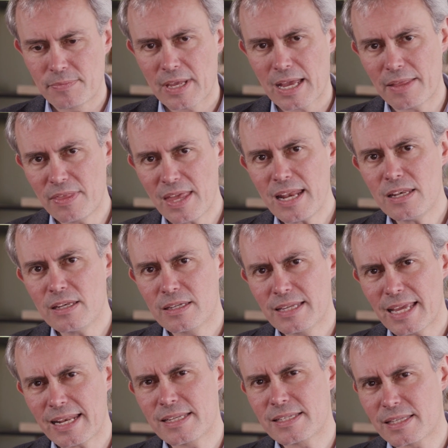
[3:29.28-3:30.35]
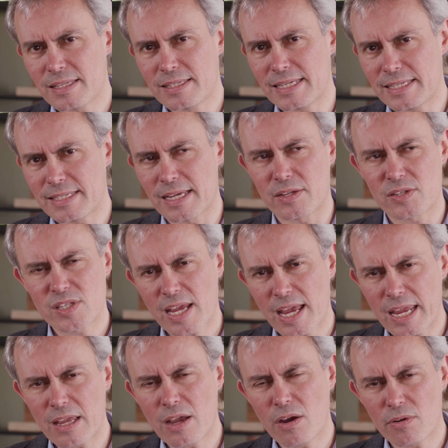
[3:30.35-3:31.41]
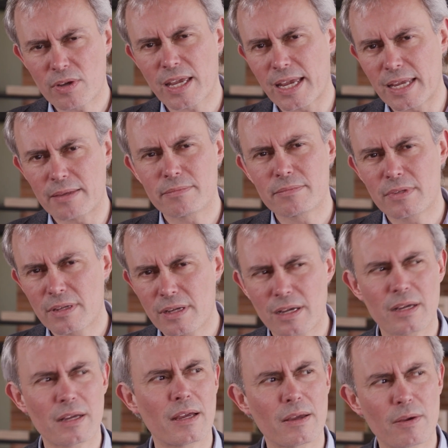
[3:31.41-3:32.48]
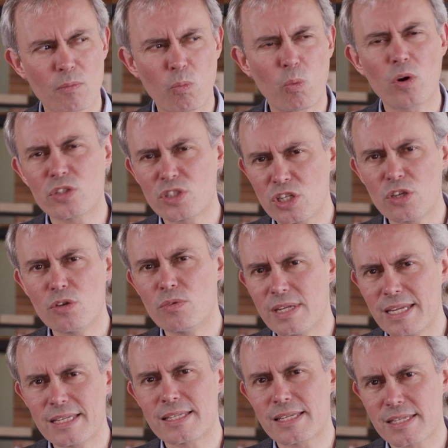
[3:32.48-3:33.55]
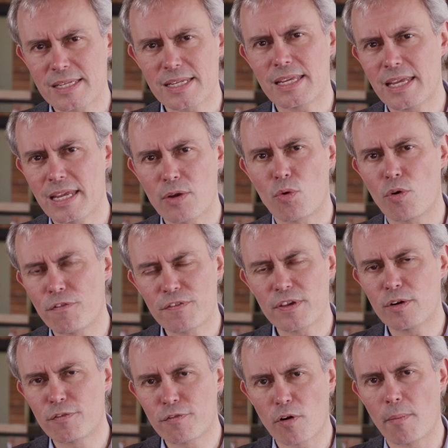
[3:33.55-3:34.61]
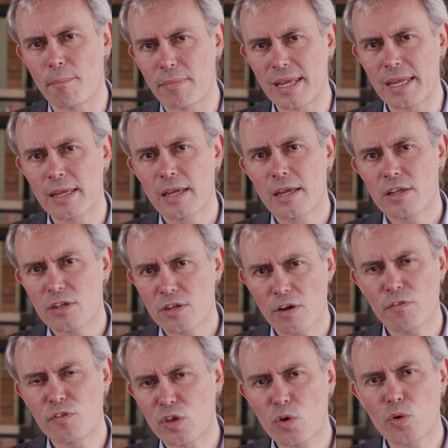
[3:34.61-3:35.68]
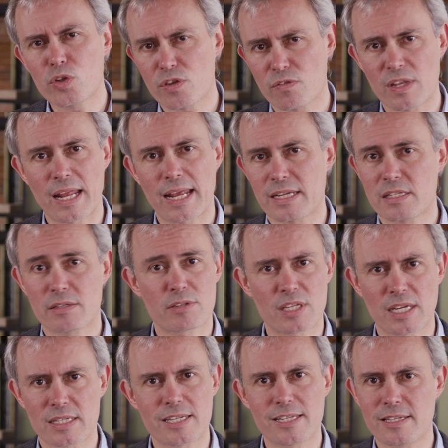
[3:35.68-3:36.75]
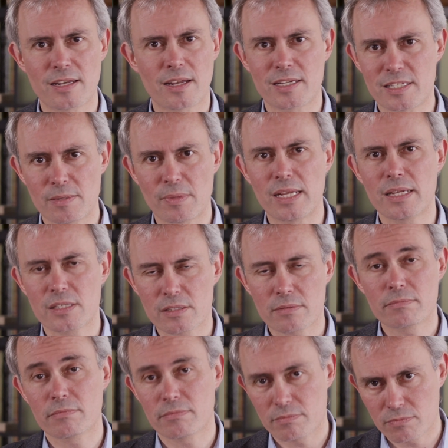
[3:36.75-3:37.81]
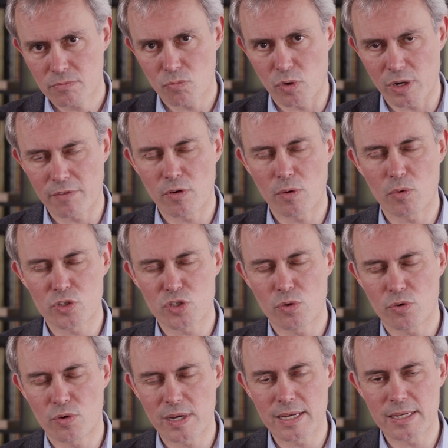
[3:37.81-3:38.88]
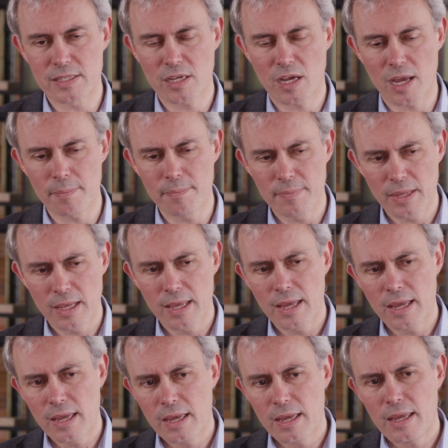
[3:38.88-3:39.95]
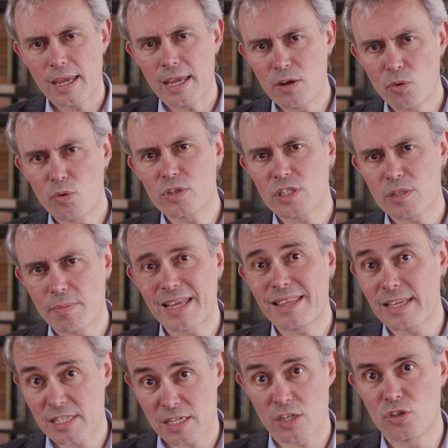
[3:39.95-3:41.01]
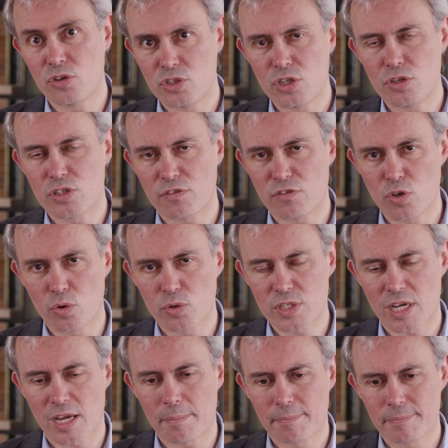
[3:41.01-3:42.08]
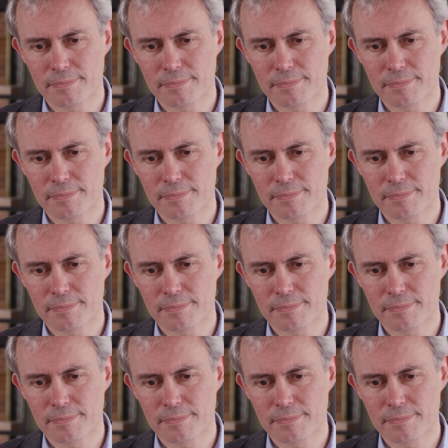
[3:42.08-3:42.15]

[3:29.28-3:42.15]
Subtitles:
And then get into the details. Say, okay, what do you need to see, hear, or feel from me over the course of the next 60 to 90 minutes, whatever it was you agreed in time, in order to make this a good use of your time?